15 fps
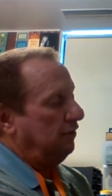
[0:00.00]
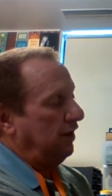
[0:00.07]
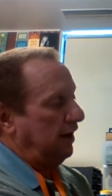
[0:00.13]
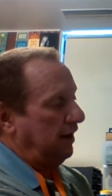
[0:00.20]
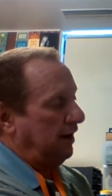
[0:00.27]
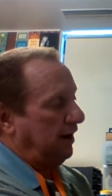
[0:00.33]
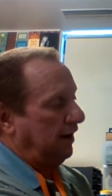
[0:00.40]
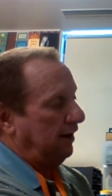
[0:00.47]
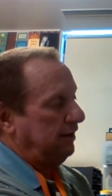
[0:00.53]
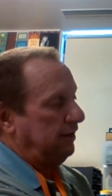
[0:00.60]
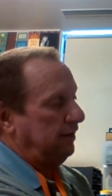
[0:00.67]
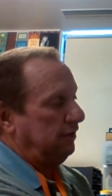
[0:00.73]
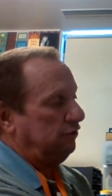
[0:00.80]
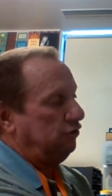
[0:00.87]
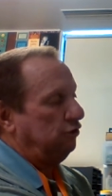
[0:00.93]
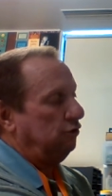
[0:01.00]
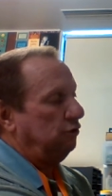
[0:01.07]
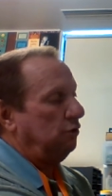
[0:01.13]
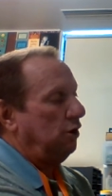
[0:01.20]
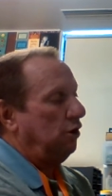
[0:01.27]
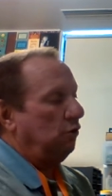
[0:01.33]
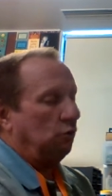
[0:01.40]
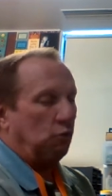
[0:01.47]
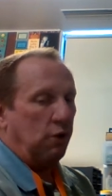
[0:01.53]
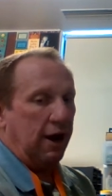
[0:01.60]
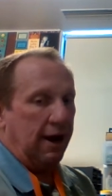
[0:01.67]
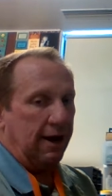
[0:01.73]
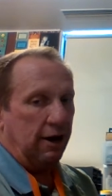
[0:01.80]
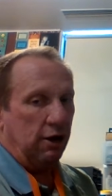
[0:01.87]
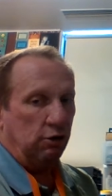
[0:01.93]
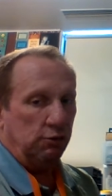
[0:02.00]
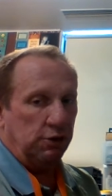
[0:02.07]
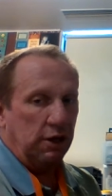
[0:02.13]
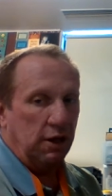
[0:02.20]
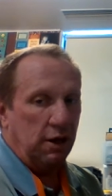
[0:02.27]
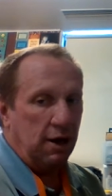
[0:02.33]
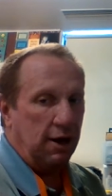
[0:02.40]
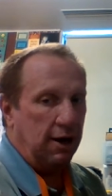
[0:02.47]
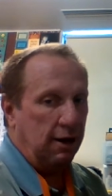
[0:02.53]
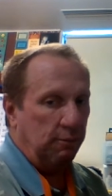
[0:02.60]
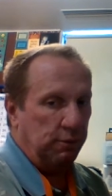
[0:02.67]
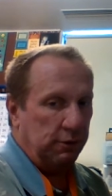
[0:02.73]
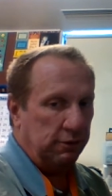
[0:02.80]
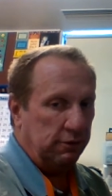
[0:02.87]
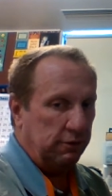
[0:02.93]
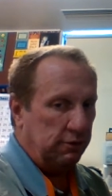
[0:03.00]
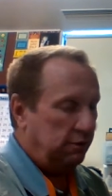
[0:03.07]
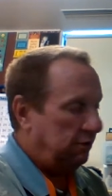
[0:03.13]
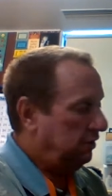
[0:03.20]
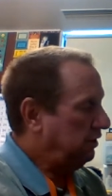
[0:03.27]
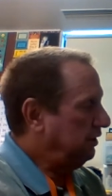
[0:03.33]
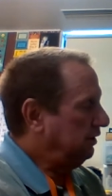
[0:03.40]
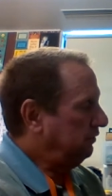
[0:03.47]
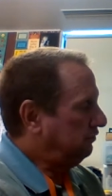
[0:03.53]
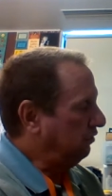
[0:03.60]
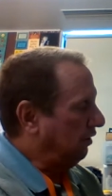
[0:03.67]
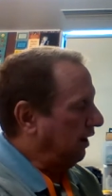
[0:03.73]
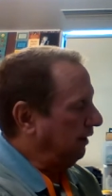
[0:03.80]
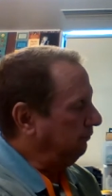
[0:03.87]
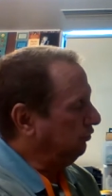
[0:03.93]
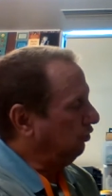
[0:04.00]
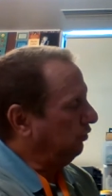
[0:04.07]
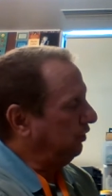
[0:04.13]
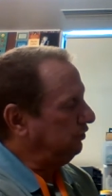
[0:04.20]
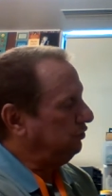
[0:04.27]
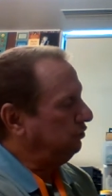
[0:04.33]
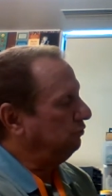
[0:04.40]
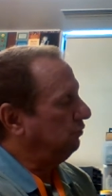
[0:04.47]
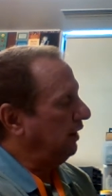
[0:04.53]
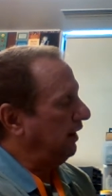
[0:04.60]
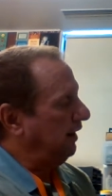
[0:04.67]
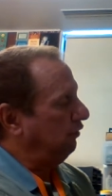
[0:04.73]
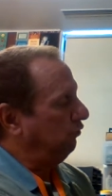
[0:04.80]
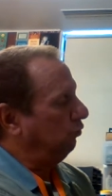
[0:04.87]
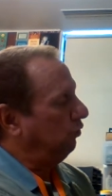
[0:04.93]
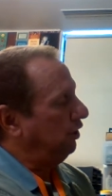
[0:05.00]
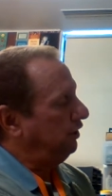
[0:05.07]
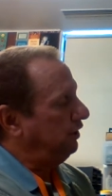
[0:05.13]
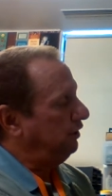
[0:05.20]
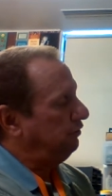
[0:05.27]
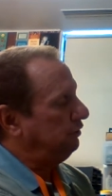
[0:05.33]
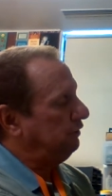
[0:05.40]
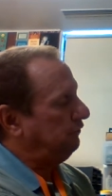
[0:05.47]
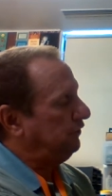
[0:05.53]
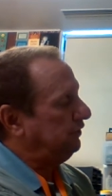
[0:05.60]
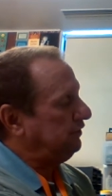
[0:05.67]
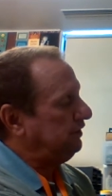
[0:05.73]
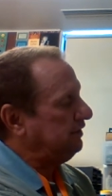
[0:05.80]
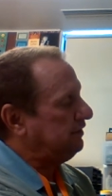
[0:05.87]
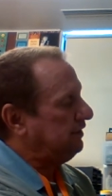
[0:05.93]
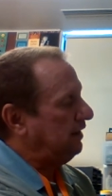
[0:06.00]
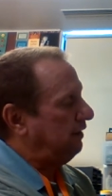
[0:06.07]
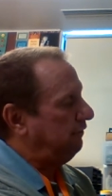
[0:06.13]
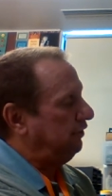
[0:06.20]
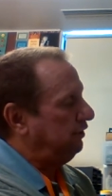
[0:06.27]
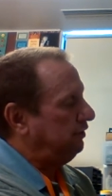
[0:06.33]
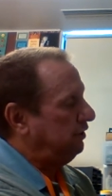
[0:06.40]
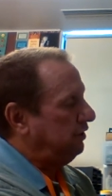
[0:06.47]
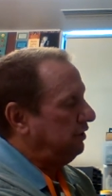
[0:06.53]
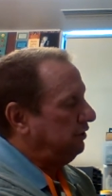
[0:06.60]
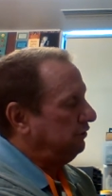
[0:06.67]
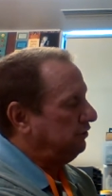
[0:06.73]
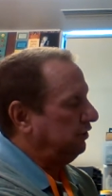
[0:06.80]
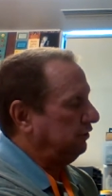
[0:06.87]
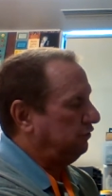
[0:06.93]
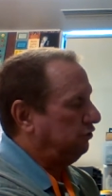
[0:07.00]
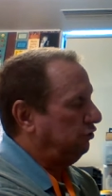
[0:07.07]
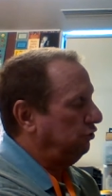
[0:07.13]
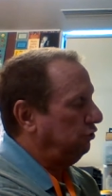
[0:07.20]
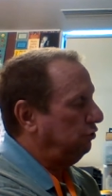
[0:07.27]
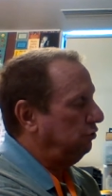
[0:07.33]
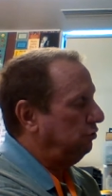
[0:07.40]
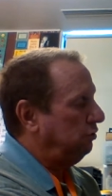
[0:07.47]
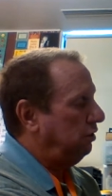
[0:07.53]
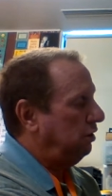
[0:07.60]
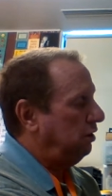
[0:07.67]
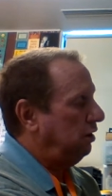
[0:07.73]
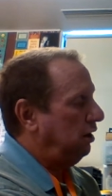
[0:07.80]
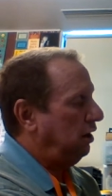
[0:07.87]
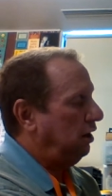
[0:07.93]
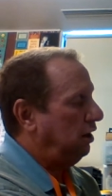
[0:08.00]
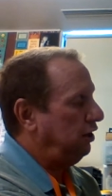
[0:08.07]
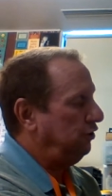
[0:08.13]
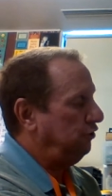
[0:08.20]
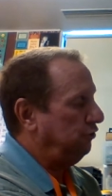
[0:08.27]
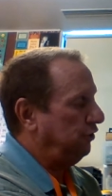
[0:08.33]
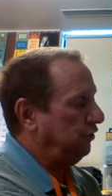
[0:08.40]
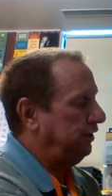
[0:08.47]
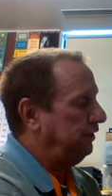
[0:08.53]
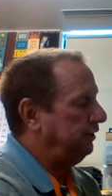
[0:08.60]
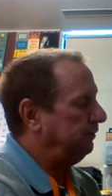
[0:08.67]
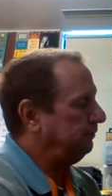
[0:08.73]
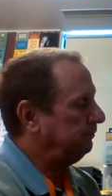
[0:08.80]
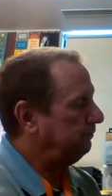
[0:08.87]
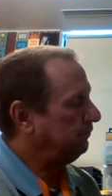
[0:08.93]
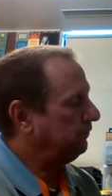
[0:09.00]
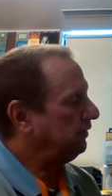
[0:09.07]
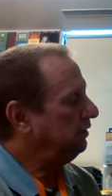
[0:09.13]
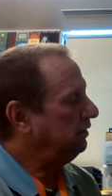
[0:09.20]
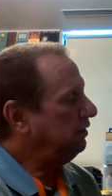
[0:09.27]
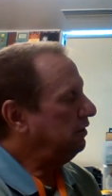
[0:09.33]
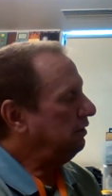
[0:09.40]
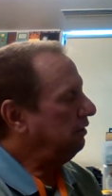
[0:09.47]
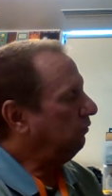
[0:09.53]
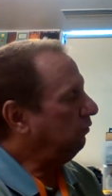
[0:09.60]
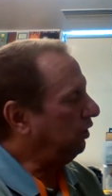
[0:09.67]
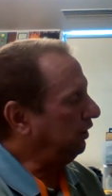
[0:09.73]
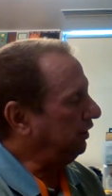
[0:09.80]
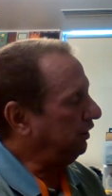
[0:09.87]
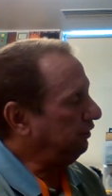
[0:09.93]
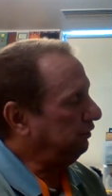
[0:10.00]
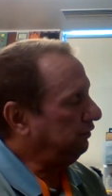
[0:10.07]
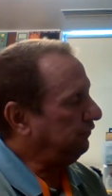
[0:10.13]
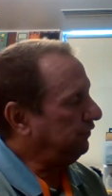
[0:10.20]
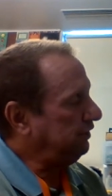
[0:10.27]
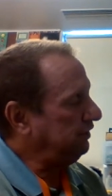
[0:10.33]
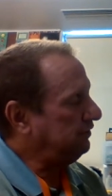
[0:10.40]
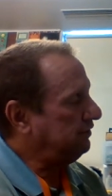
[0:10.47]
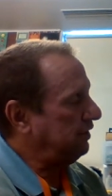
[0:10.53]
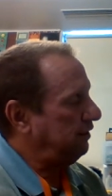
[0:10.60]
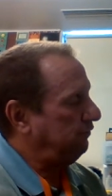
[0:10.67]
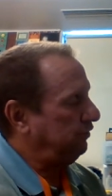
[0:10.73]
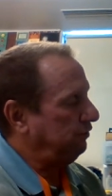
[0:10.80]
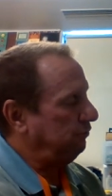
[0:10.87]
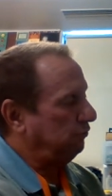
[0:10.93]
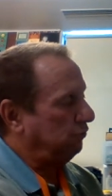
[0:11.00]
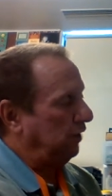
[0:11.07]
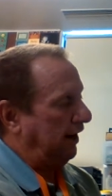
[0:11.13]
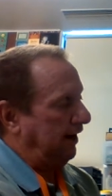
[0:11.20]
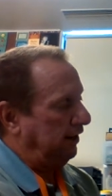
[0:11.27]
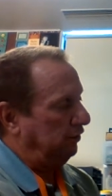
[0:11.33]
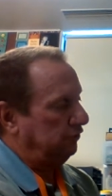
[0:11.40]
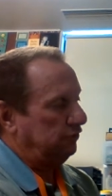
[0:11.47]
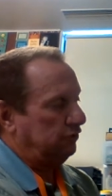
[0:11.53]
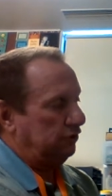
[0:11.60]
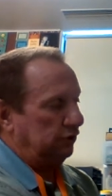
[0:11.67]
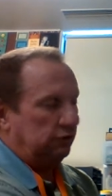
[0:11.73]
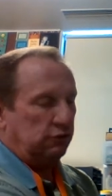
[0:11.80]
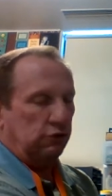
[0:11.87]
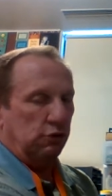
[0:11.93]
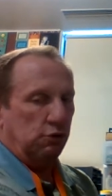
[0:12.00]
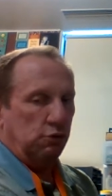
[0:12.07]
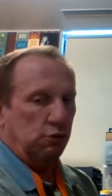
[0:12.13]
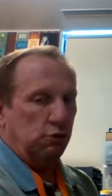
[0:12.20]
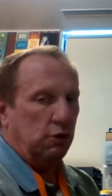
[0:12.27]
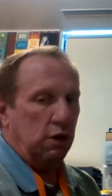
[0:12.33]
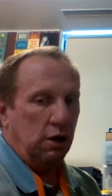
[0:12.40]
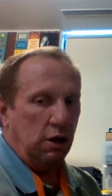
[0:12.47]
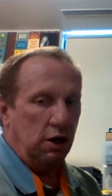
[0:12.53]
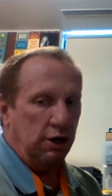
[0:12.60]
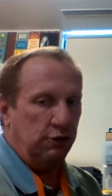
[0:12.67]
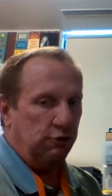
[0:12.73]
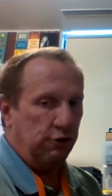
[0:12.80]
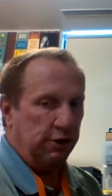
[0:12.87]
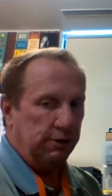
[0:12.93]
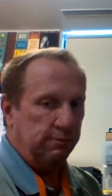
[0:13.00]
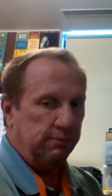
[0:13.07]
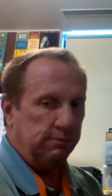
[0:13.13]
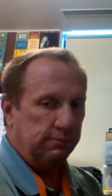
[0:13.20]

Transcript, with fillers: that I need to round up. So I'm going to round 157 to 200. 157 rounds to 200.